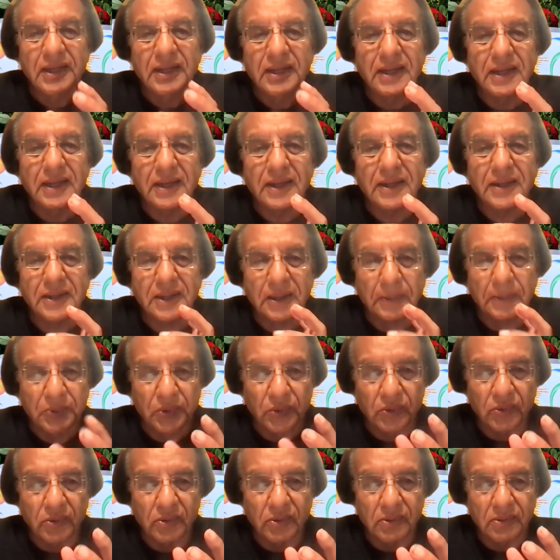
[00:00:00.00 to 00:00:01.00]

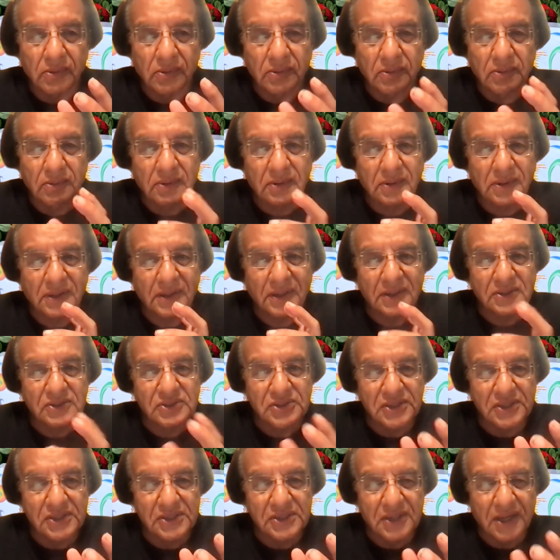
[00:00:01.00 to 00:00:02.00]

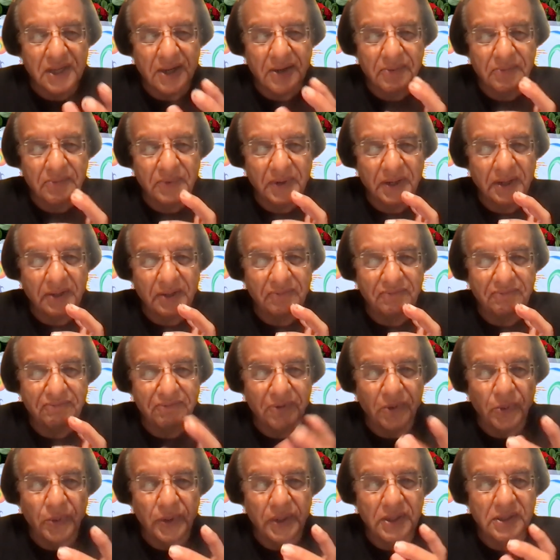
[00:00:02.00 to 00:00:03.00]
Cryptocurrencies are very
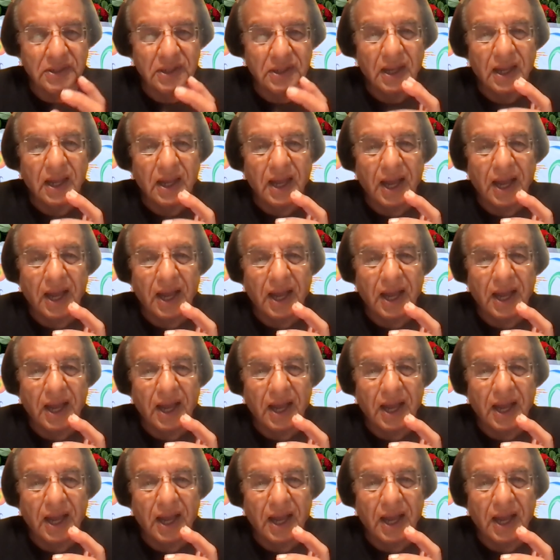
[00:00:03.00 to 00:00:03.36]
fluid